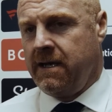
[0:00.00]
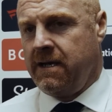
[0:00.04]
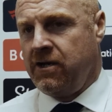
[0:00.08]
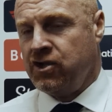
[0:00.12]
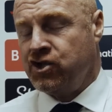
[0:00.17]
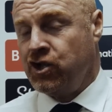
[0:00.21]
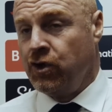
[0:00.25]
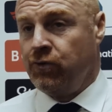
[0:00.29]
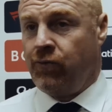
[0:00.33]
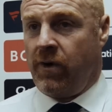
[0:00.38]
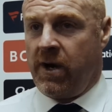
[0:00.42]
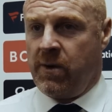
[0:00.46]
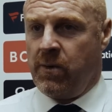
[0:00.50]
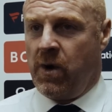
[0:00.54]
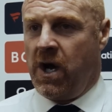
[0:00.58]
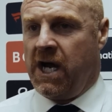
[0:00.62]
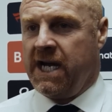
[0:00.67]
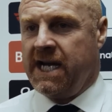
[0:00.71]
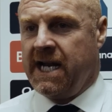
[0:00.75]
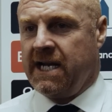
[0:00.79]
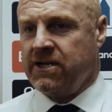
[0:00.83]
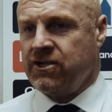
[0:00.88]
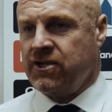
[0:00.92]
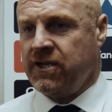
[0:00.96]
I should
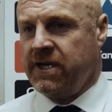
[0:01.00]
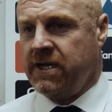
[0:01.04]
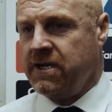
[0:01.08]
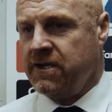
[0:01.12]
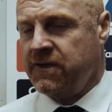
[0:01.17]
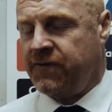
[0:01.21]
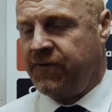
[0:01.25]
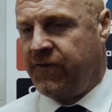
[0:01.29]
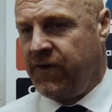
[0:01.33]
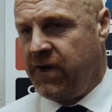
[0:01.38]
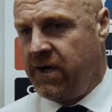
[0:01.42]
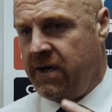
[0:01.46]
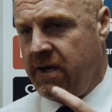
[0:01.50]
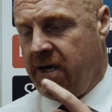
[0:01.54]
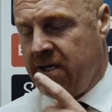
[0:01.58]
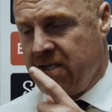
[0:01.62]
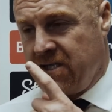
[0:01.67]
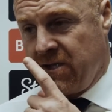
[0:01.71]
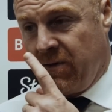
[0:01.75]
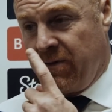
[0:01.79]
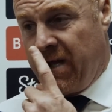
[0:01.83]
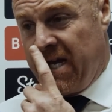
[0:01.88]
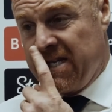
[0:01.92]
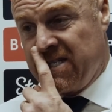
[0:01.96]
rewind actually, because
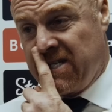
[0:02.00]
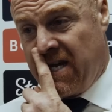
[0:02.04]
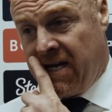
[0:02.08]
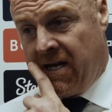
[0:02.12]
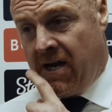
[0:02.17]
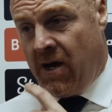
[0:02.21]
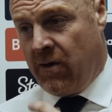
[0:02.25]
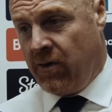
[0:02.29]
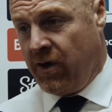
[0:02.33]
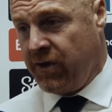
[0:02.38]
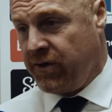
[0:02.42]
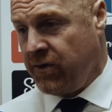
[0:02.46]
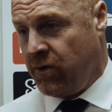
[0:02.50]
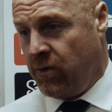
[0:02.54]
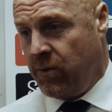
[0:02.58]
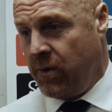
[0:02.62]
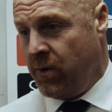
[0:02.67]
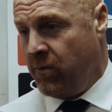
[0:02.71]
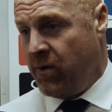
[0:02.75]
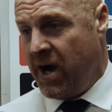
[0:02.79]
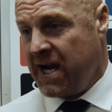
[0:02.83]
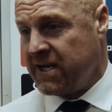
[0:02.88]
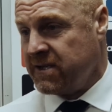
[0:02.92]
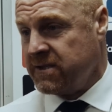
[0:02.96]
until their second goal, I thought we
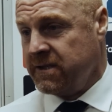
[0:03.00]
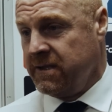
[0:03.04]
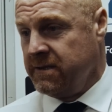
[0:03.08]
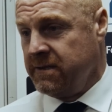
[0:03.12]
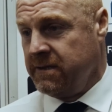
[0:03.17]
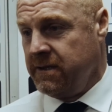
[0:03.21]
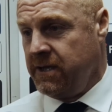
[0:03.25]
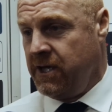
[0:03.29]
were excellent.